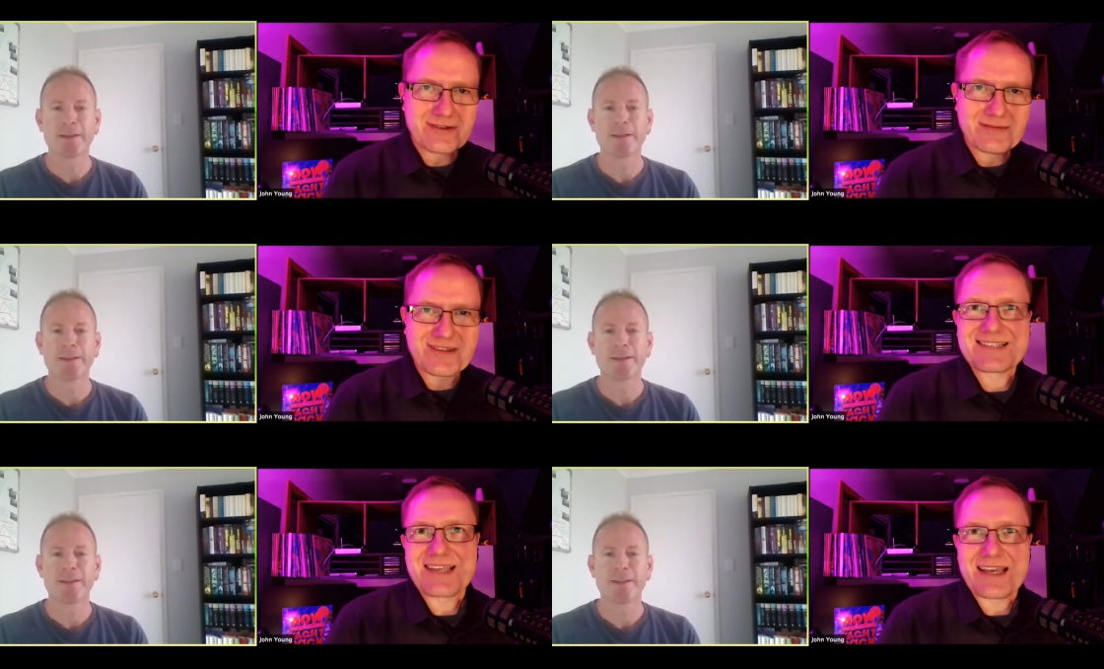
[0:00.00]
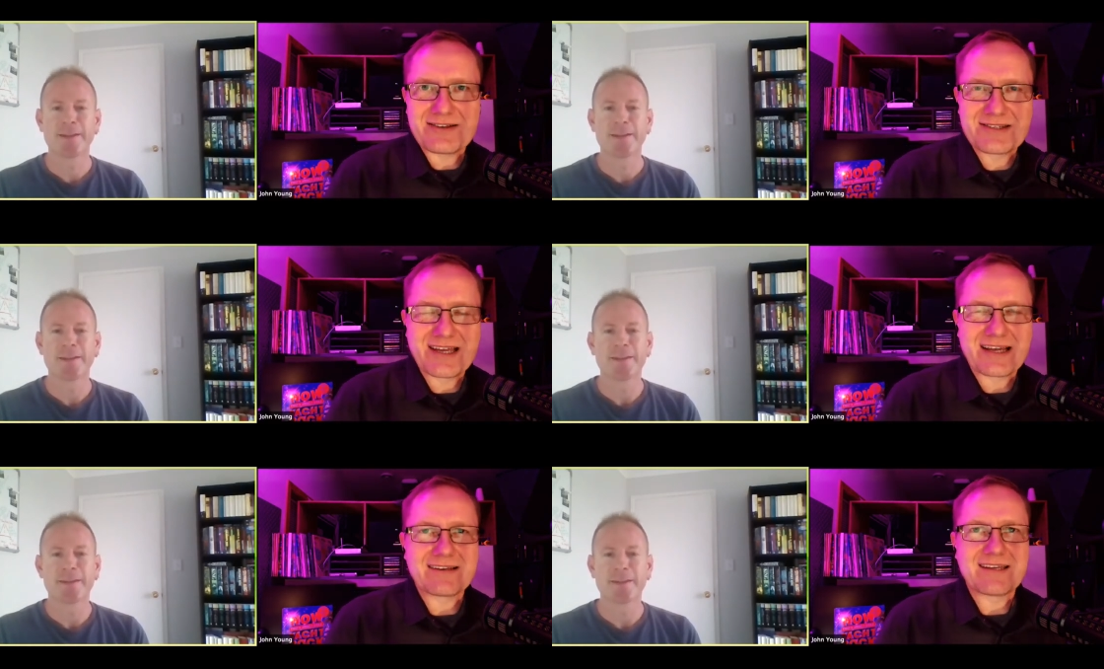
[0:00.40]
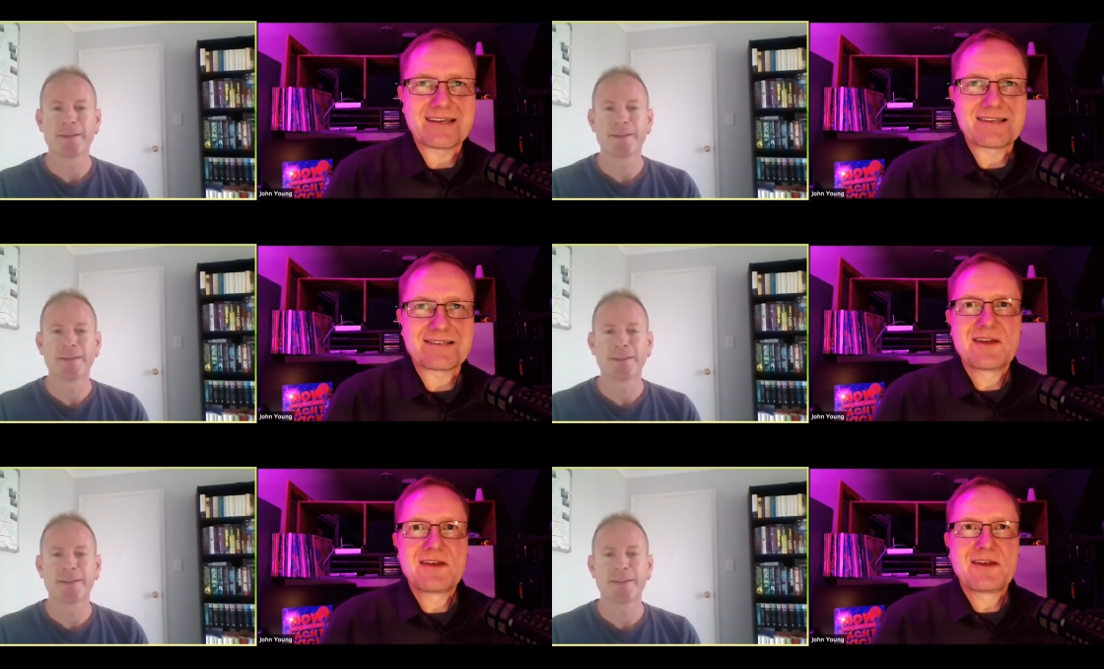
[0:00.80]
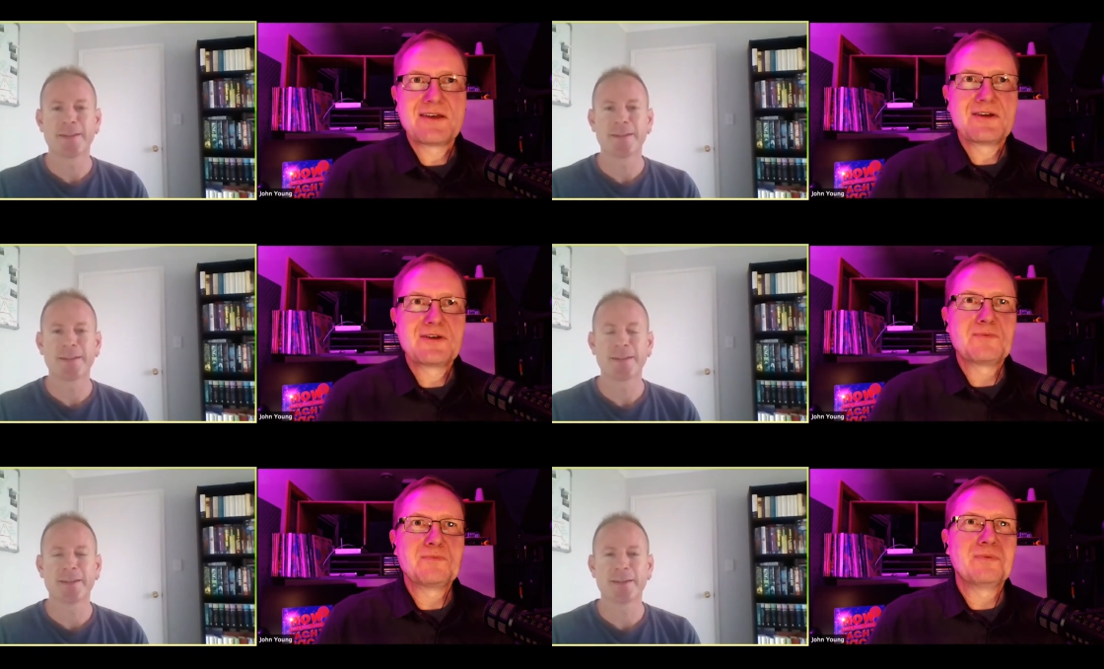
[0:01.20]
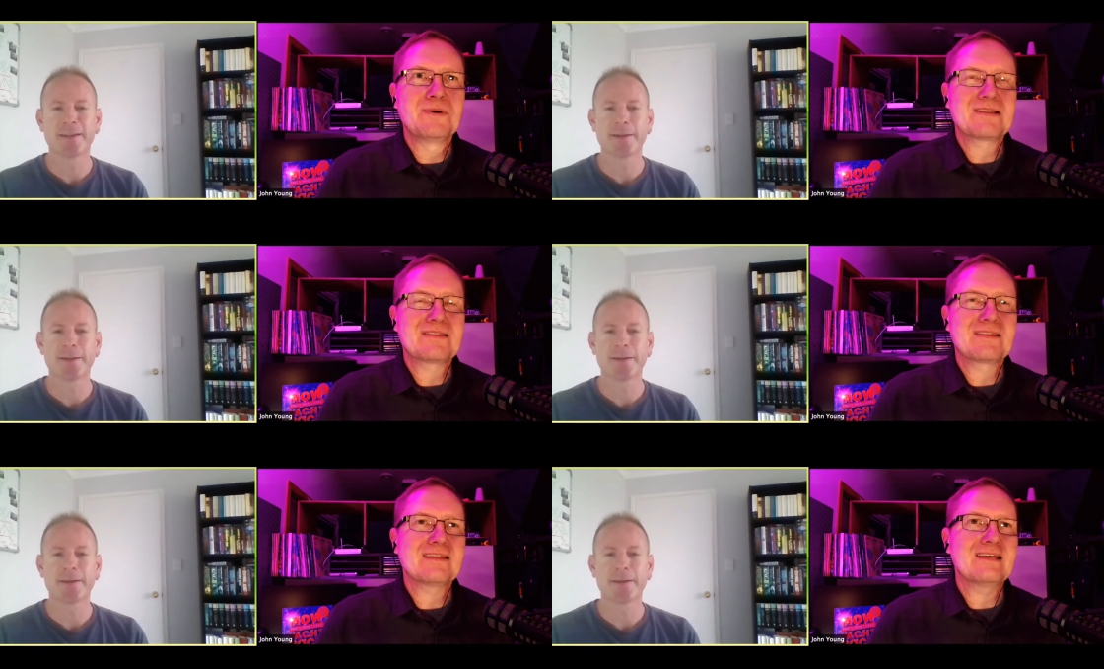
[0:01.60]
Speaker 1: the sales techniques,
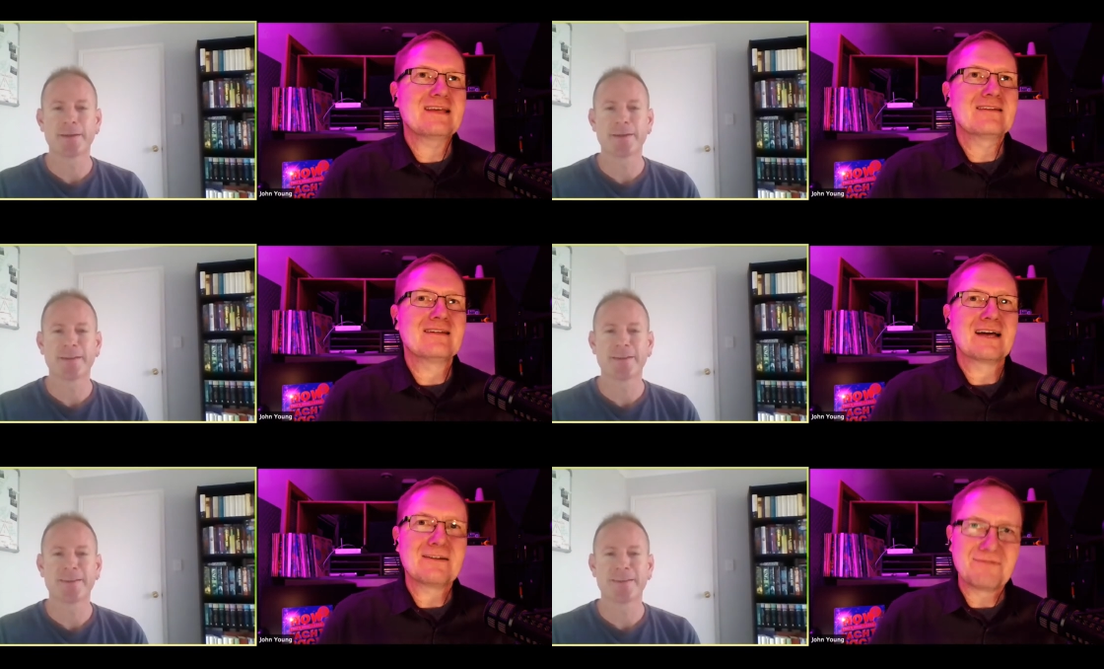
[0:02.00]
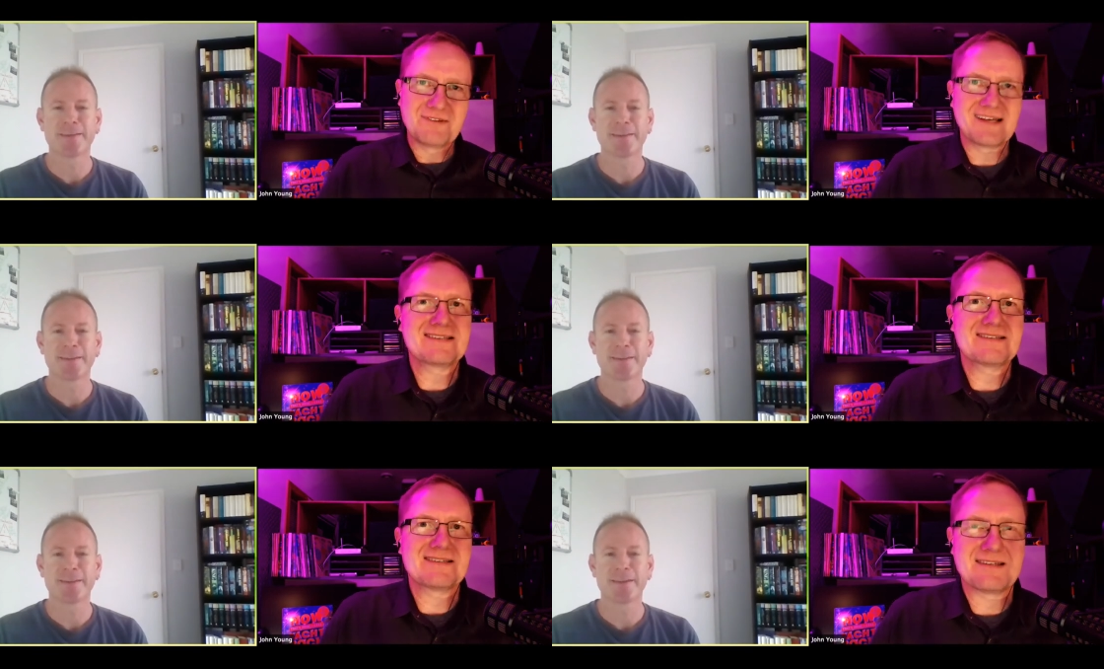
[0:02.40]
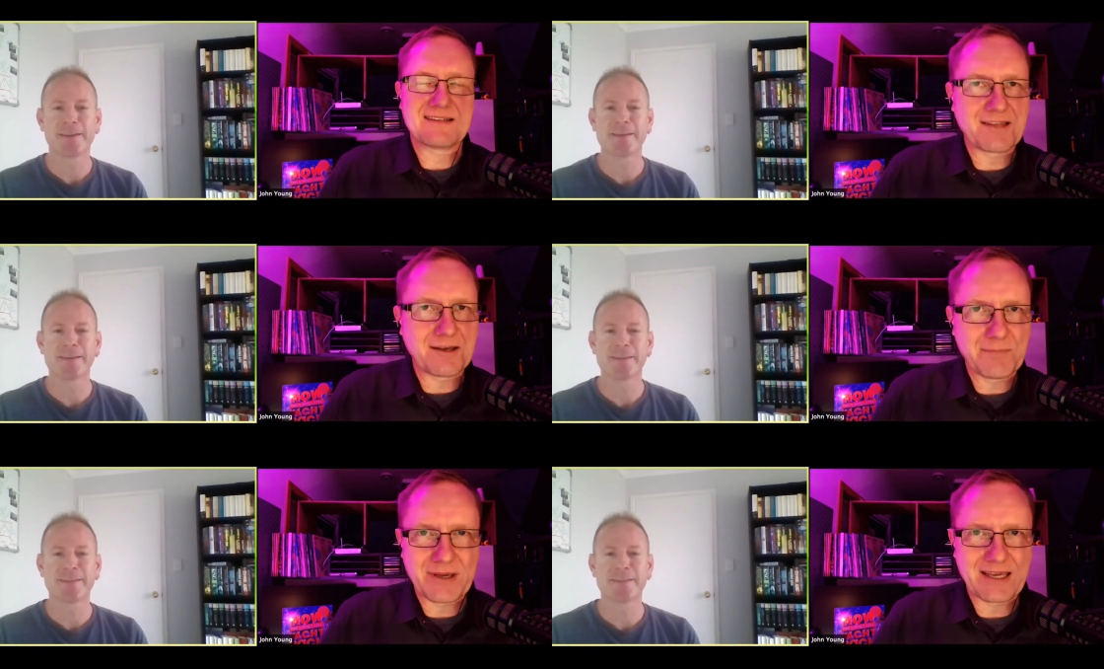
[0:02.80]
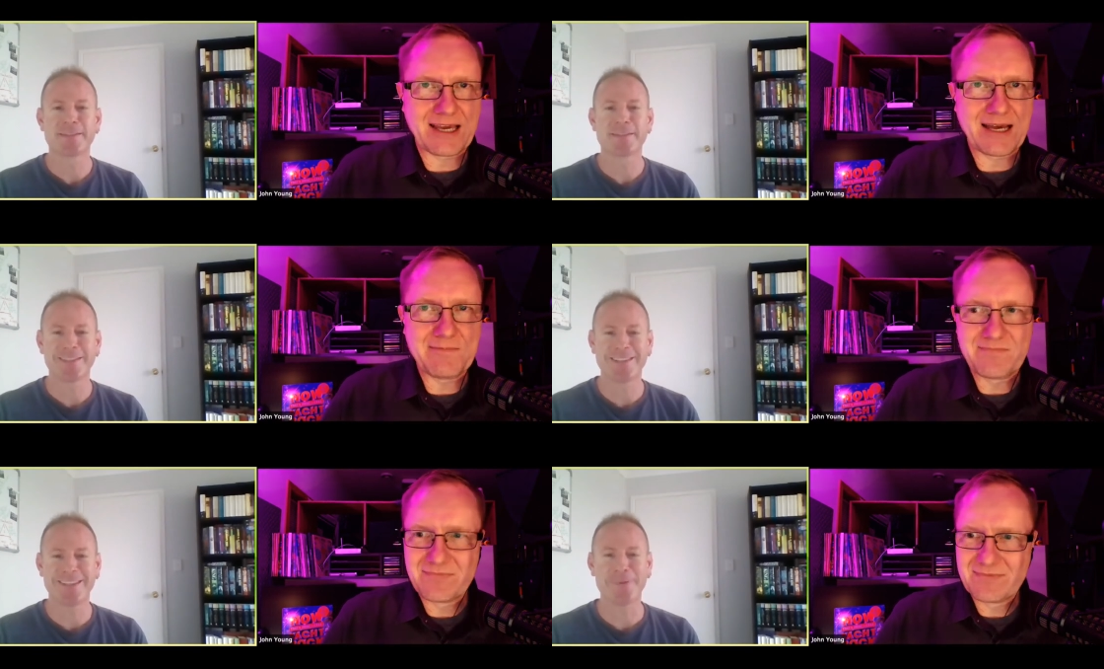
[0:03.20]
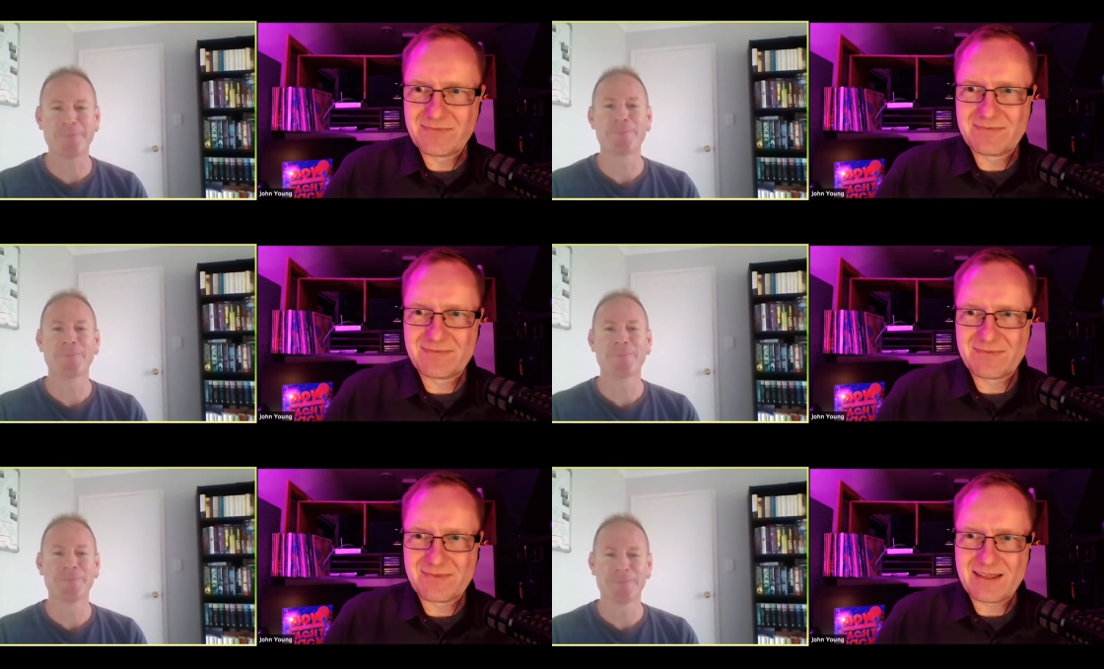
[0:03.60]
but the life lesson that they'll pick up yeah.